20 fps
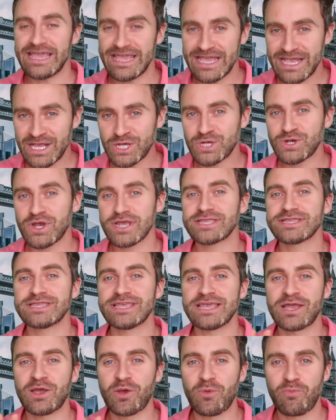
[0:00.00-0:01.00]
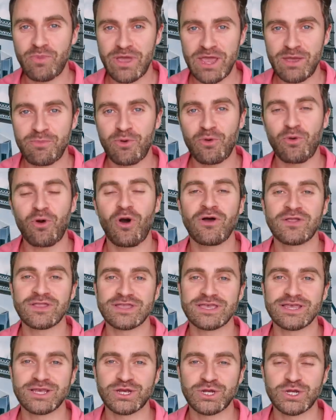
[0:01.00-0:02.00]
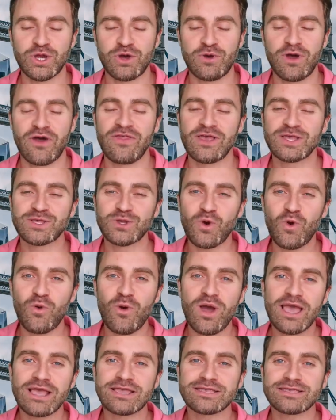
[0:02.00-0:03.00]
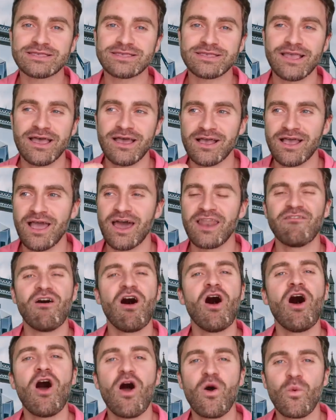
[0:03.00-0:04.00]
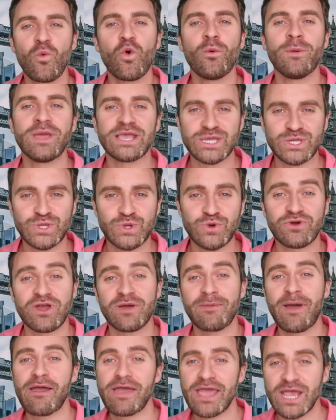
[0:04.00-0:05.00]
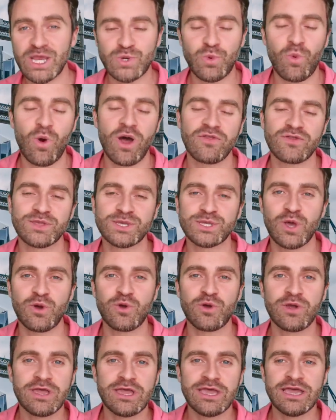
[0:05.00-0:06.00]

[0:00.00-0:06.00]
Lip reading: interesting people onto the show, and there's always a kind of heartwarming story about each one, so